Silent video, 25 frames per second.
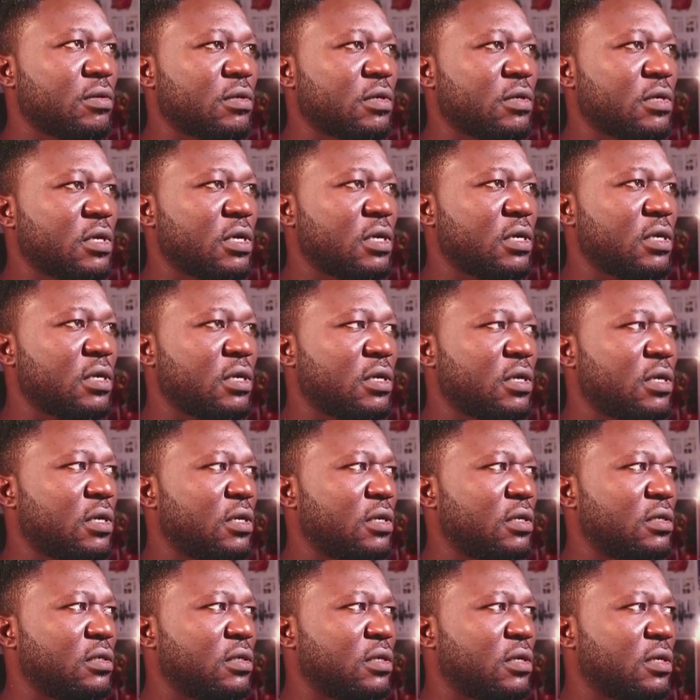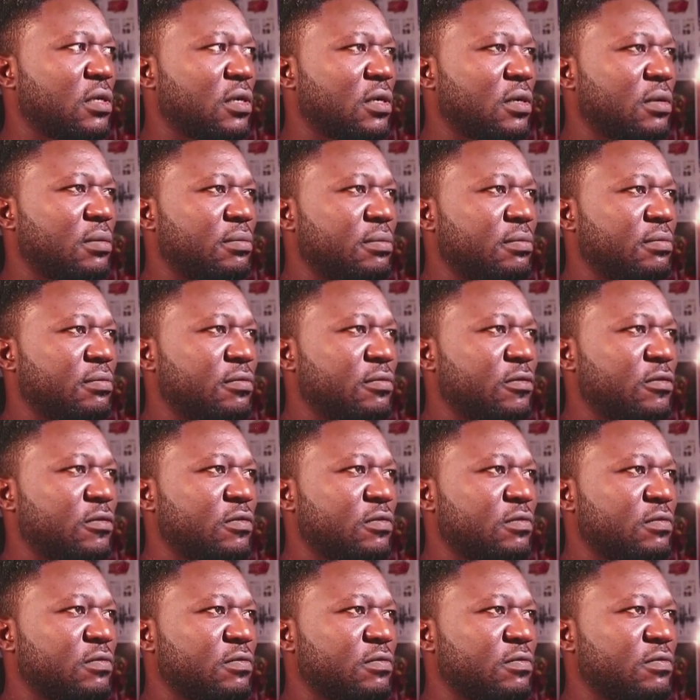Okay, and
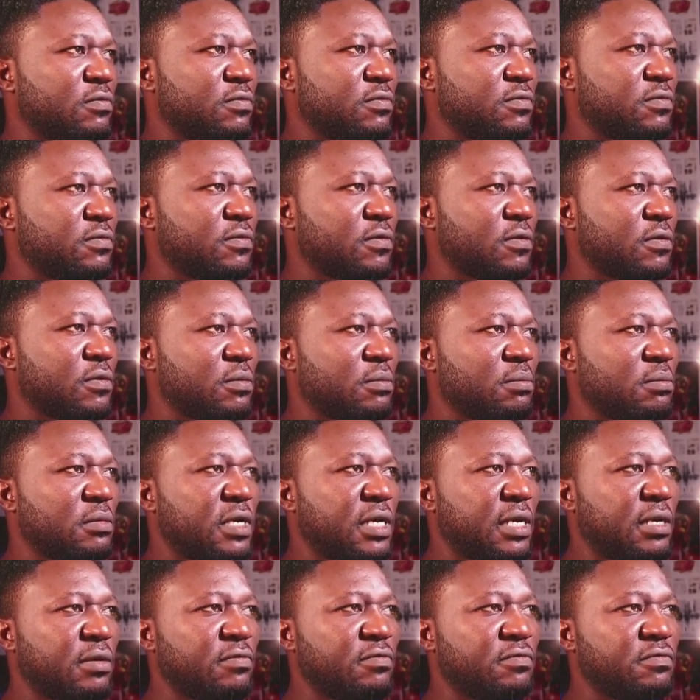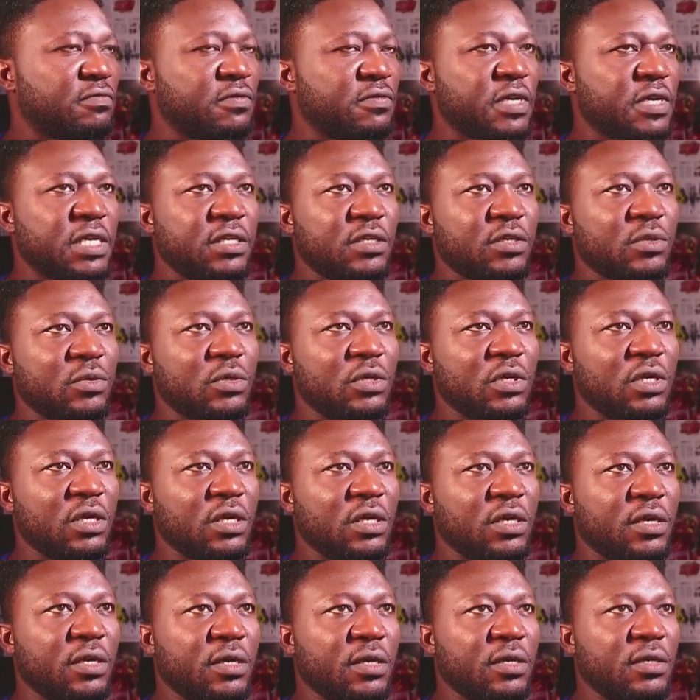for my venue
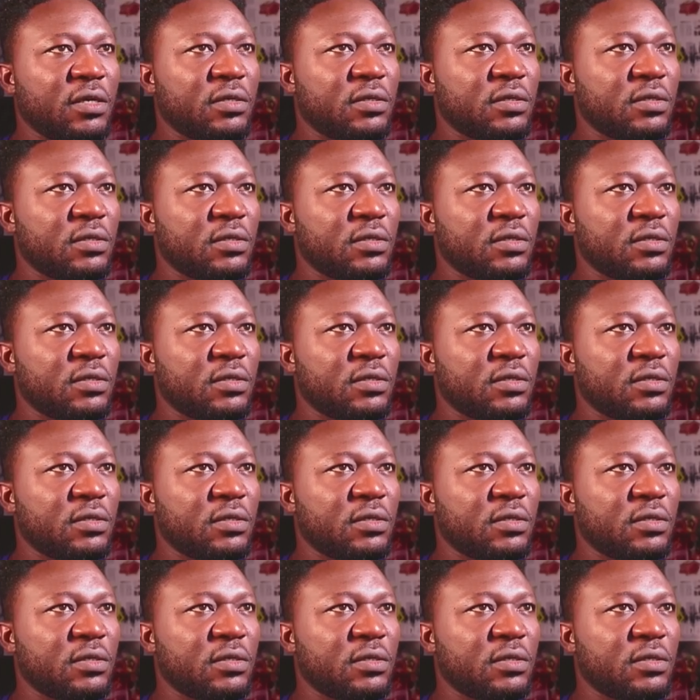here,